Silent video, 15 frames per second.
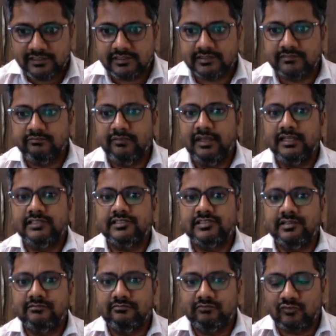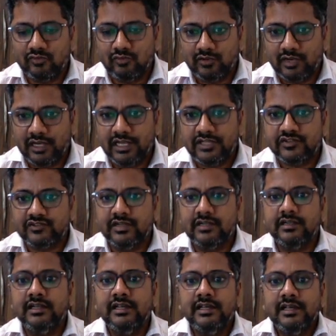make some correlation
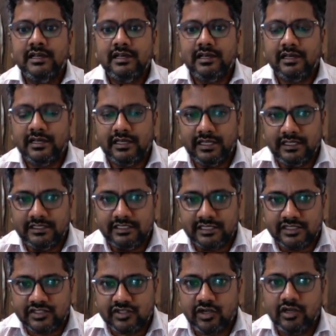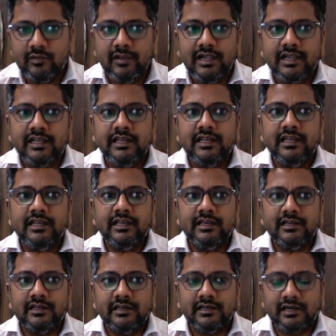in the solubility
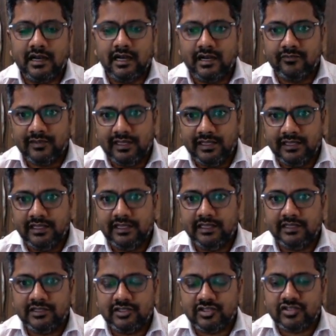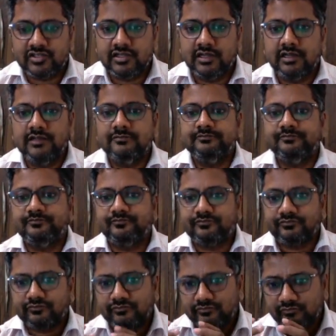of any crystal,
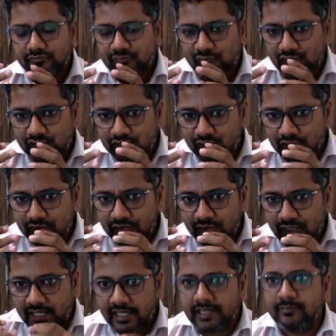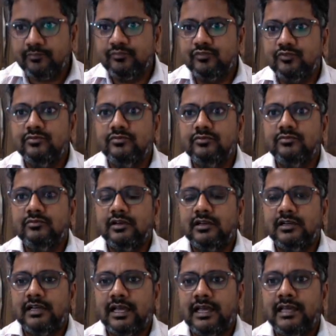so you have to
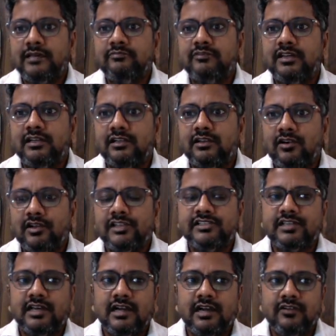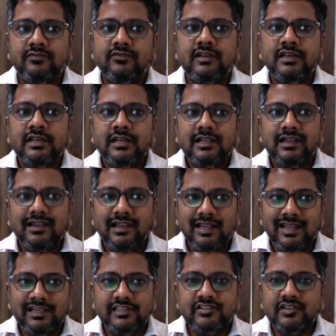have the knowledge of
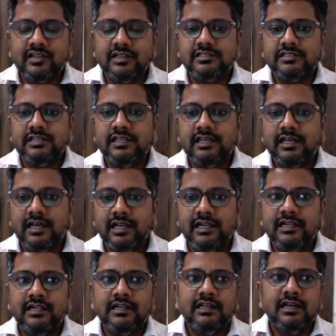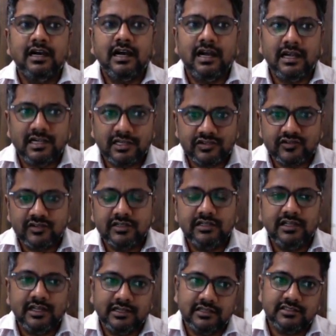lattice energy and hydration
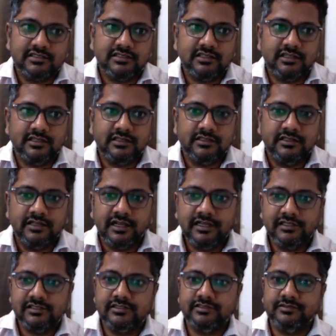energy, right?